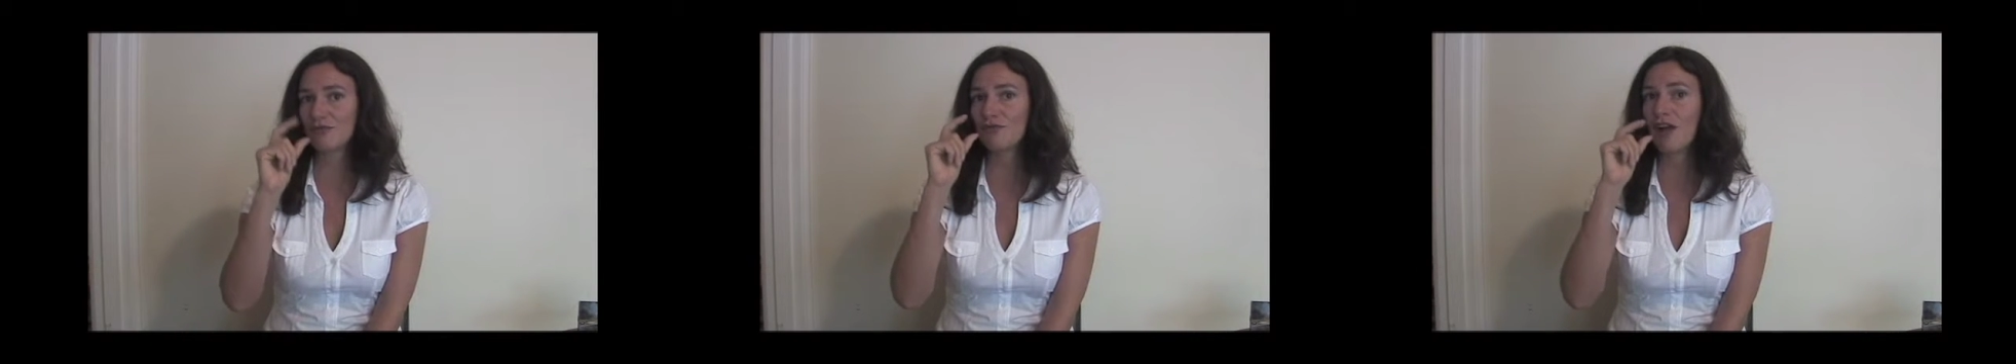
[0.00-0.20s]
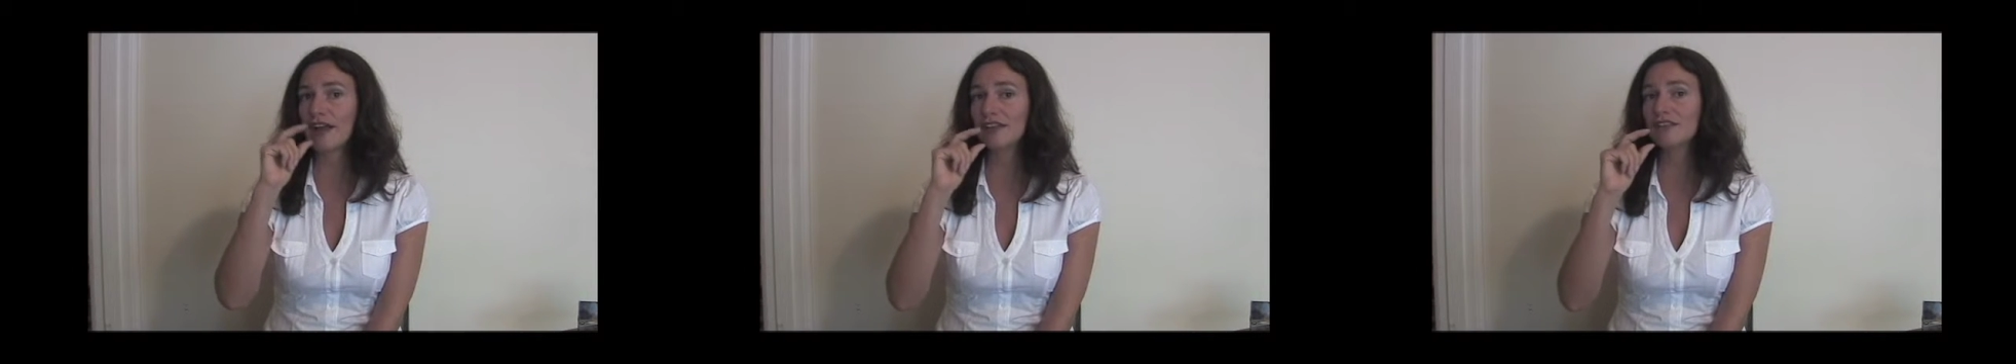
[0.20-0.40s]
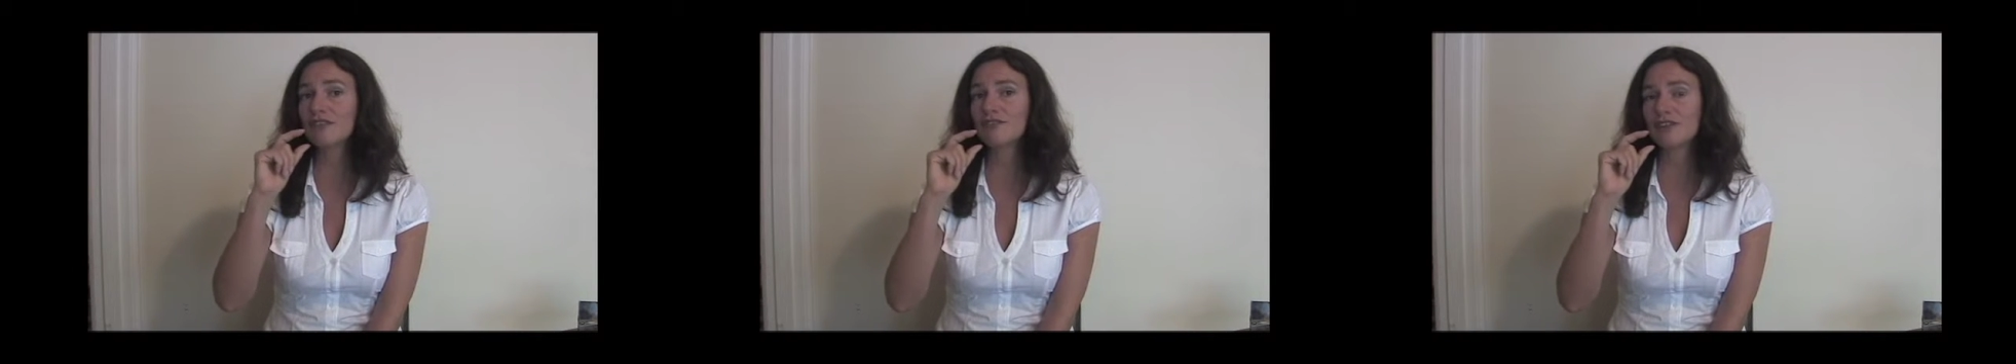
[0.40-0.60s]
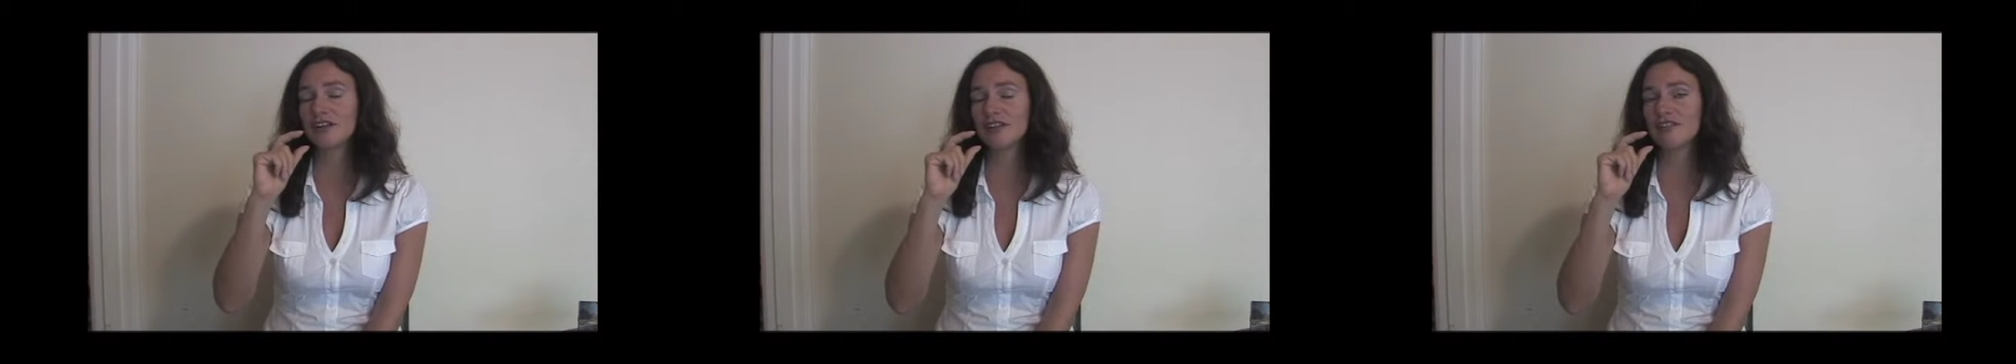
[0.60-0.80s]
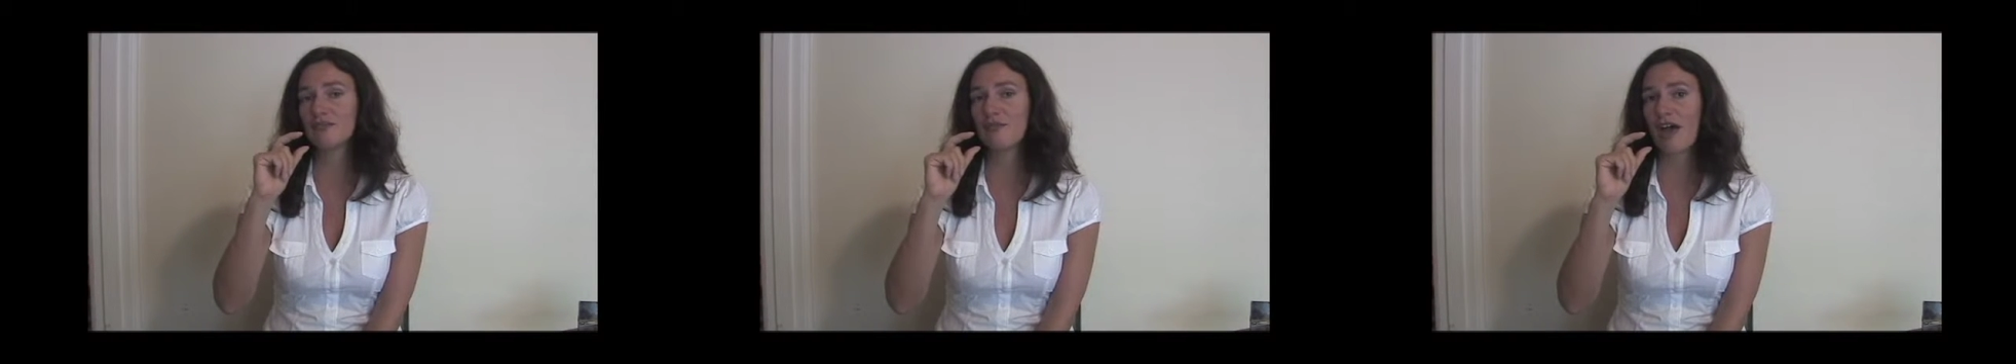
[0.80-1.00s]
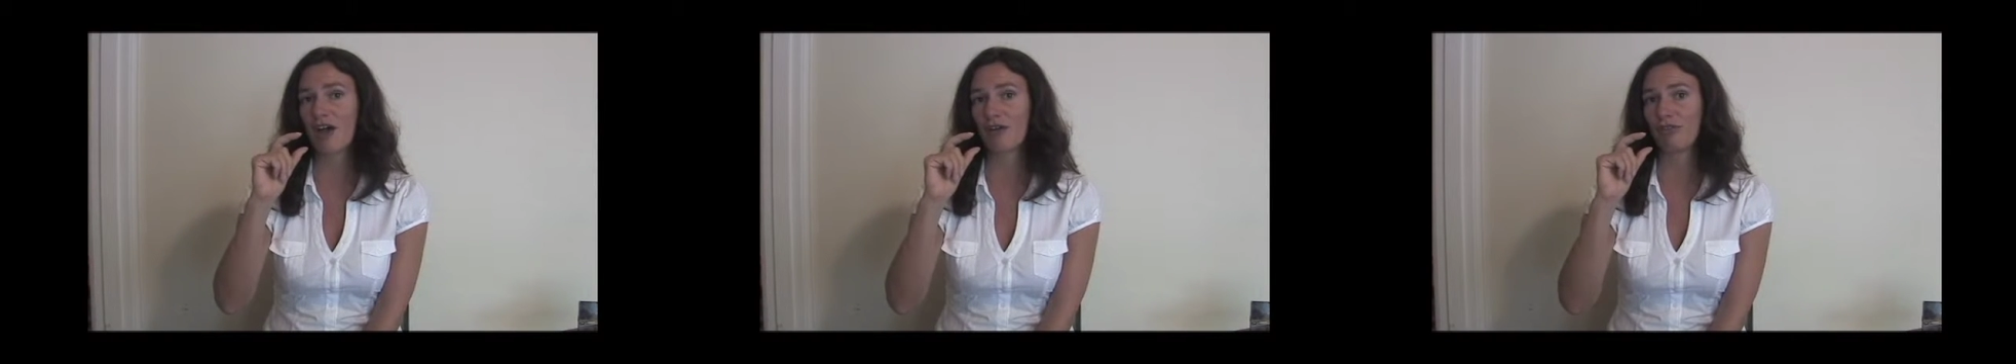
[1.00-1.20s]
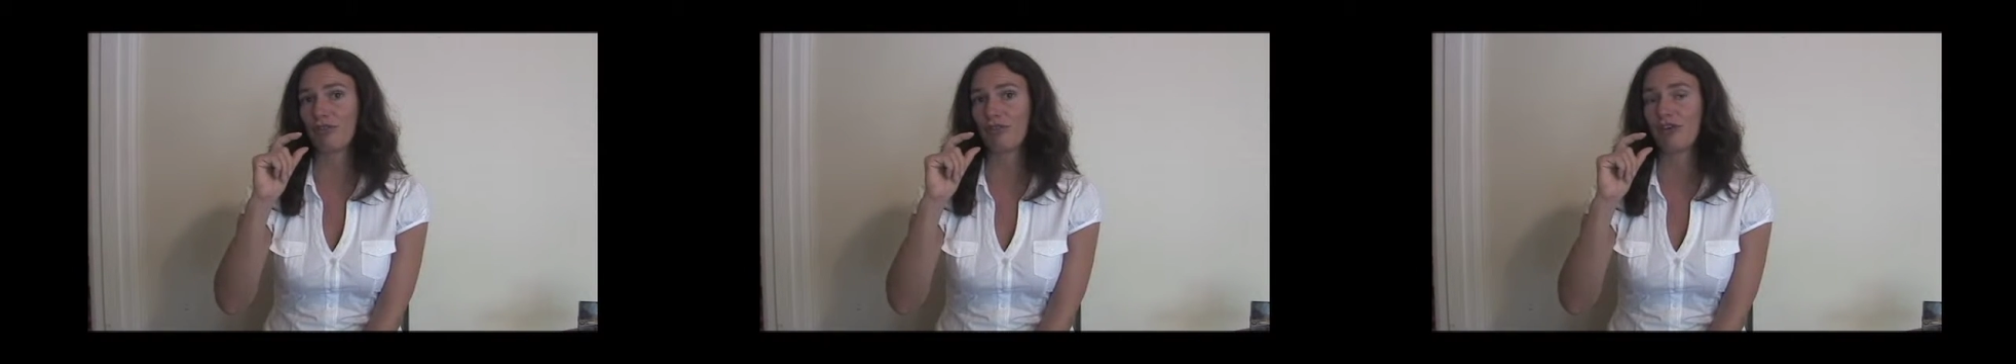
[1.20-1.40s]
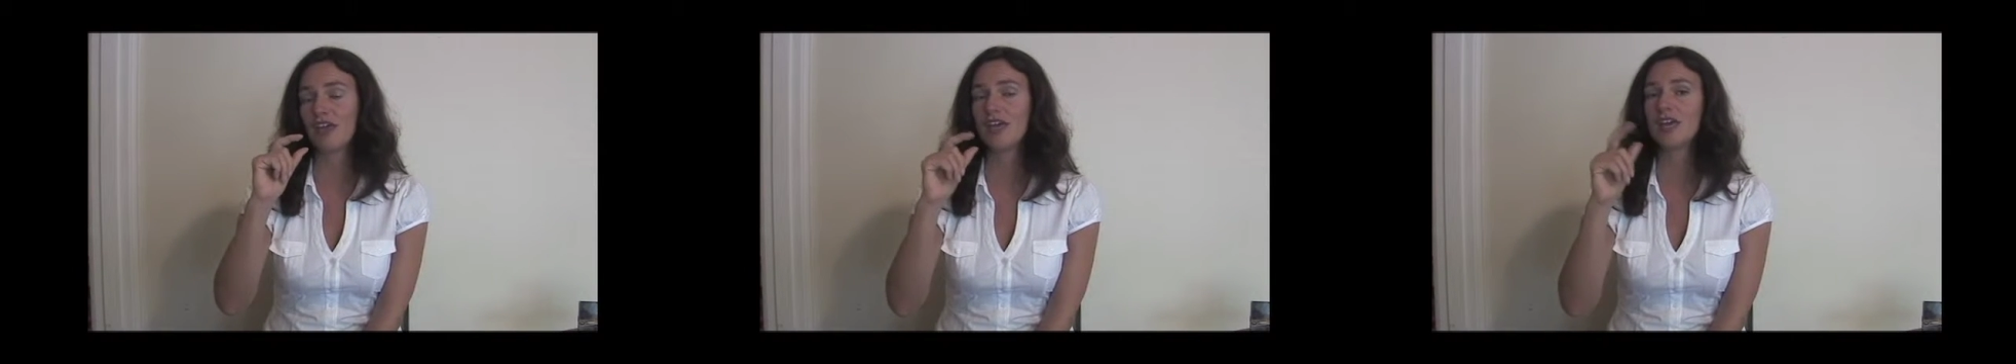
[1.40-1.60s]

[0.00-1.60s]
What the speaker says: right in the front of the mouth.